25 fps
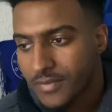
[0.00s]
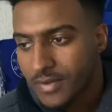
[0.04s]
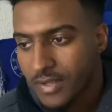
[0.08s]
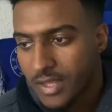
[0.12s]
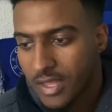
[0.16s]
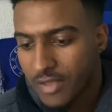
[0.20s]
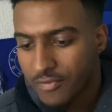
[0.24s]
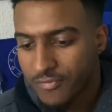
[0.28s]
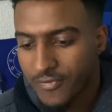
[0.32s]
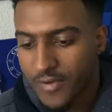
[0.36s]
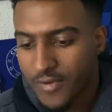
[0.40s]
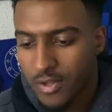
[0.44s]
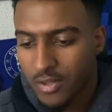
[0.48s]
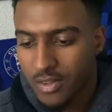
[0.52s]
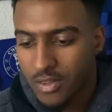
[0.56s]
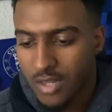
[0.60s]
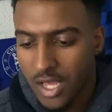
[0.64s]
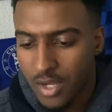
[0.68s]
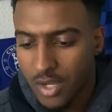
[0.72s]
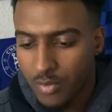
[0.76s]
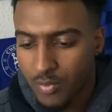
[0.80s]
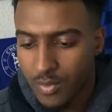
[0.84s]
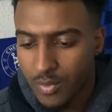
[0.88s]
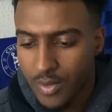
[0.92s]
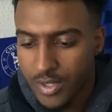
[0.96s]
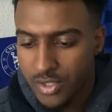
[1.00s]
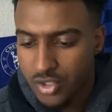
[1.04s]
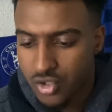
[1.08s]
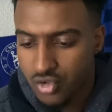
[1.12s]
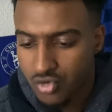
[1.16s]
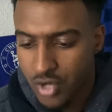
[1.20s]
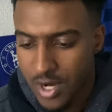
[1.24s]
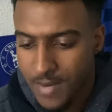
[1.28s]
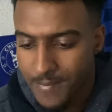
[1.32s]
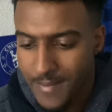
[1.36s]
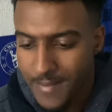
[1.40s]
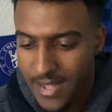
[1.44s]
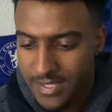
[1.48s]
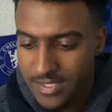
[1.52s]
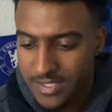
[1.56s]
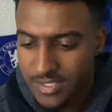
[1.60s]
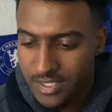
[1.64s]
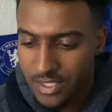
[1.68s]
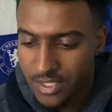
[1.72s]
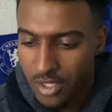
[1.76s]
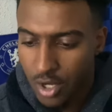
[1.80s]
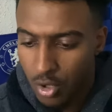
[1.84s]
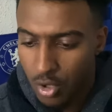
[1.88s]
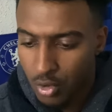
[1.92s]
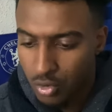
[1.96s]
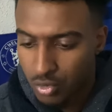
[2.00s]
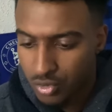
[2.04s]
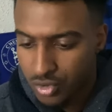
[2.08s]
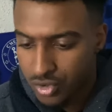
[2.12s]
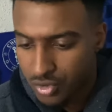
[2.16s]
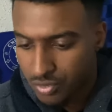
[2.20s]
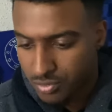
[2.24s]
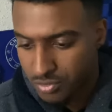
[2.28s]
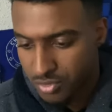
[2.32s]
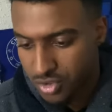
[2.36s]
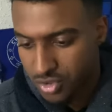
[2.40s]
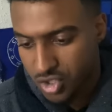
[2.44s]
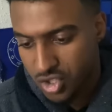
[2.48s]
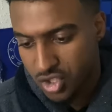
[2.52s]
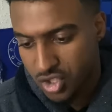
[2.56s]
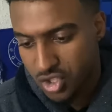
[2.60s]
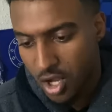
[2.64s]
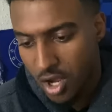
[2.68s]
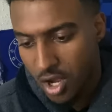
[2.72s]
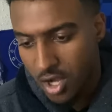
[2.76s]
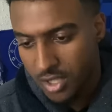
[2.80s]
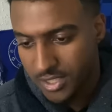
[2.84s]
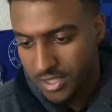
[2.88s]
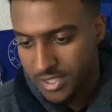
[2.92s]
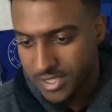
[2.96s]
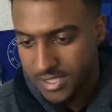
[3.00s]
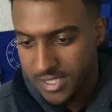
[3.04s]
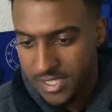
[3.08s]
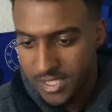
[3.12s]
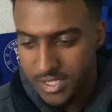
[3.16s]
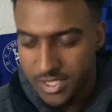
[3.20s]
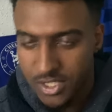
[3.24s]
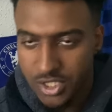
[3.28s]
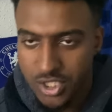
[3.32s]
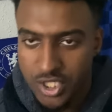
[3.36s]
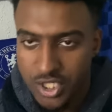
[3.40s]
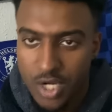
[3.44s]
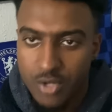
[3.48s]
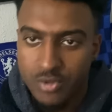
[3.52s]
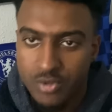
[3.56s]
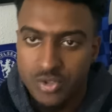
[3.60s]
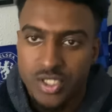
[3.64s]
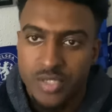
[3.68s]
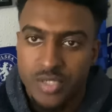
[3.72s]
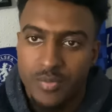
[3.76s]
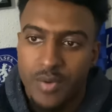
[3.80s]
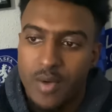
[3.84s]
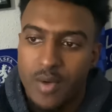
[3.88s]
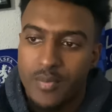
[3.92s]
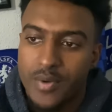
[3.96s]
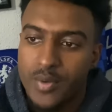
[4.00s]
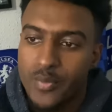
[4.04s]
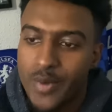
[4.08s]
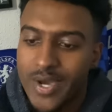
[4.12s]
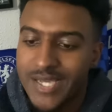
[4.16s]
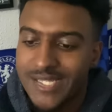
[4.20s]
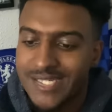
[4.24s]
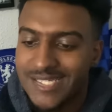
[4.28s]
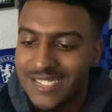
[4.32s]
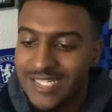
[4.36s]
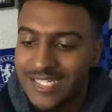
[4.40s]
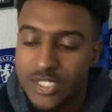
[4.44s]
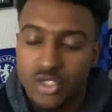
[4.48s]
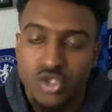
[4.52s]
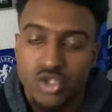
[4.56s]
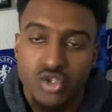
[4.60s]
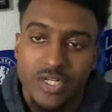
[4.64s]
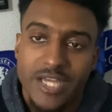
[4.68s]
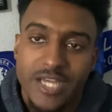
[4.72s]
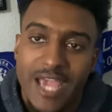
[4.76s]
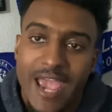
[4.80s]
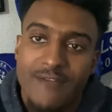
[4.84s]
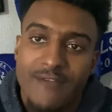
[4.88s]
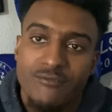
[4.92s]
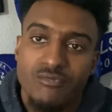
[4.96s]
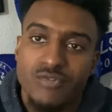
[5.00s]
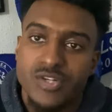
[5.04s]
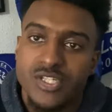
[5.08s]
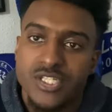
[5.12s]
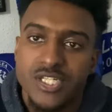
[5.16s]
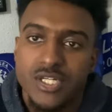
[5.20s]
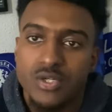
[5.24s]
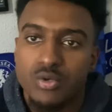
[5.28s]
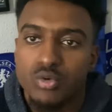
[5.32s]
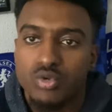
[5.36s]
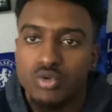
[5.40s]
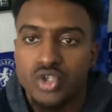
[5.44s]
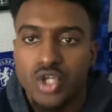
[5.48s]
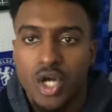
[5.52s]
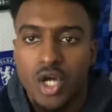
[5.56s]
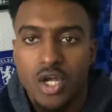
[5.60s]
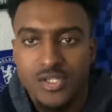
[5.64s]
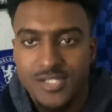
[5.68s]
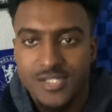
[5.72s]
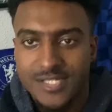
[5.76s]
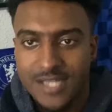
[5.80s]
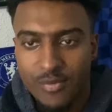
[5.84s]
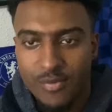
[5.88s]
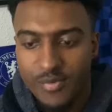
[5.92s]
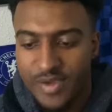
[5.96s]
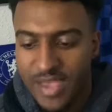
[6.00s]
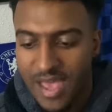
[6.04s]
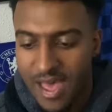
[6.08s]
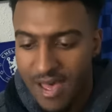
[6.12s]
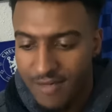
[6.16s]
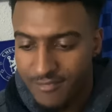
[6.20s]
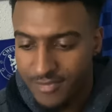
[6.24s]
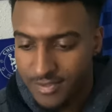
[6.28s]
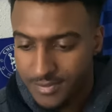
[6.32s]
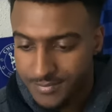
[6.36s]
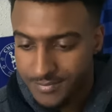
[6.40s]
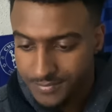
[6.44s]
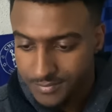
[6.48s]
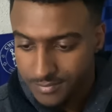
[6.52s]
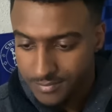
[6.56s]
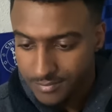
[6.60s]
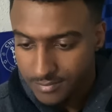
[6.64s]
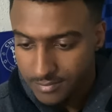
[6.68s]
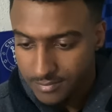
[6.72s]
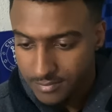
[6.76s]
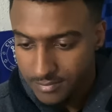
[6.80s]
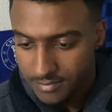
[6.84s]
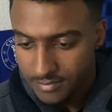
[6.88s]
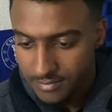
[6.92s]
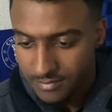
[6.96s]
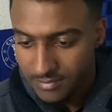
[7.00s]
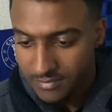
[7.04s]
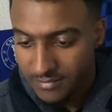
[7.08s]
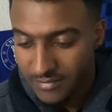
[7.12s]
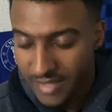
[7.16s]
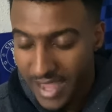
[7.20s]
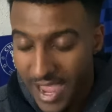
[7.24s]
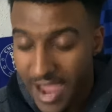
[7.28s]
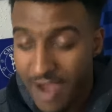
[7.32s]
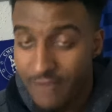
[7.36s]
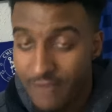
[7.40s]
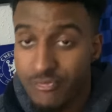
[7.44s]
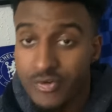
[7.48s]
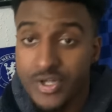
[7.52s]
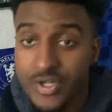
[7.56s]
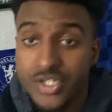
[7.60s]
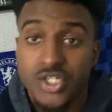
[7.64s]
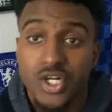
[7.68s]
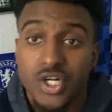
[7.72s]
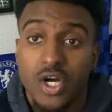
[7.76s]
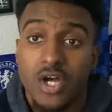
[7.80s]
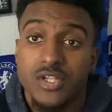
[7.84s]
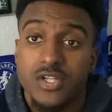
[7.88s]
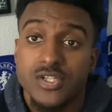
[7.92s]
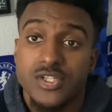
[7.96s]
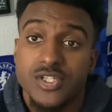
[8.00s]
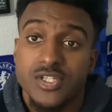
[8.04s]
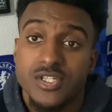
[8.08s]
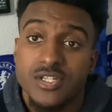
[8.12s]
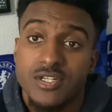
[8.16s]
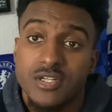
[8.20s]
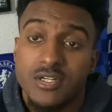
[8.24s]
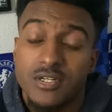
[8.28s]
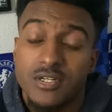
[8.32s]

It felt like we went straight back to the old start of the season Chelsea where we waste literally every single chance that we have. Every chance.